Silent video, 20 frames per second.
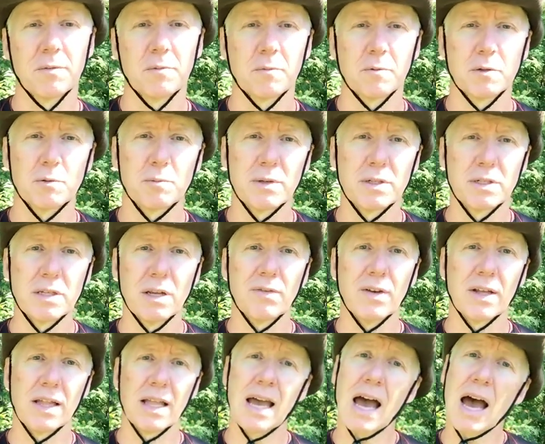
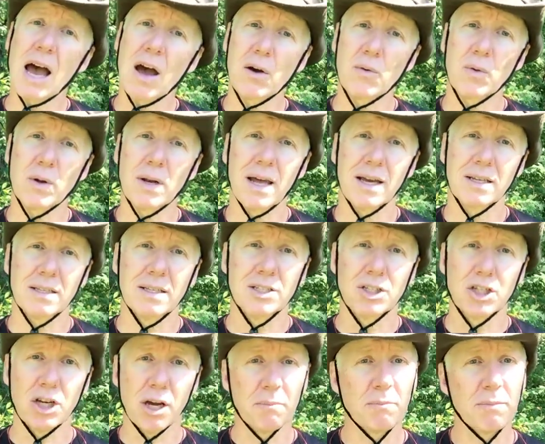specifically how I would like to
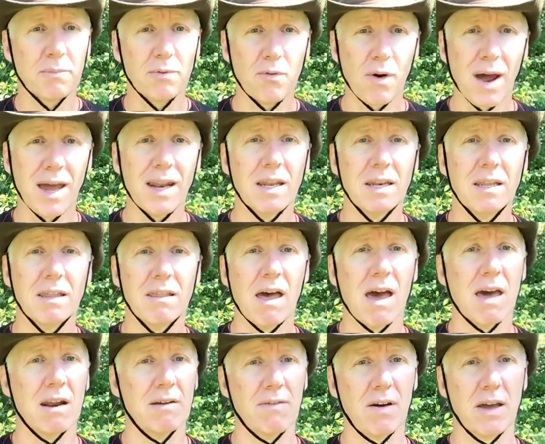jump right into
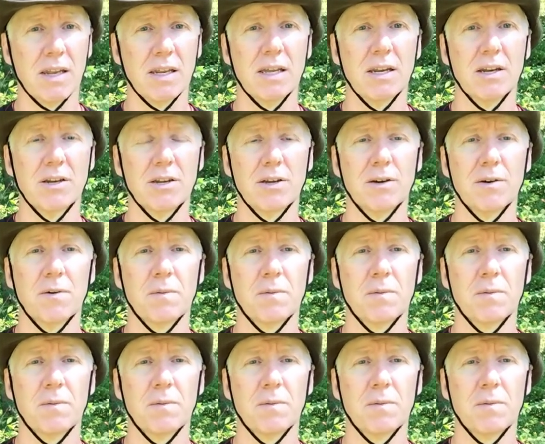that if I needed to.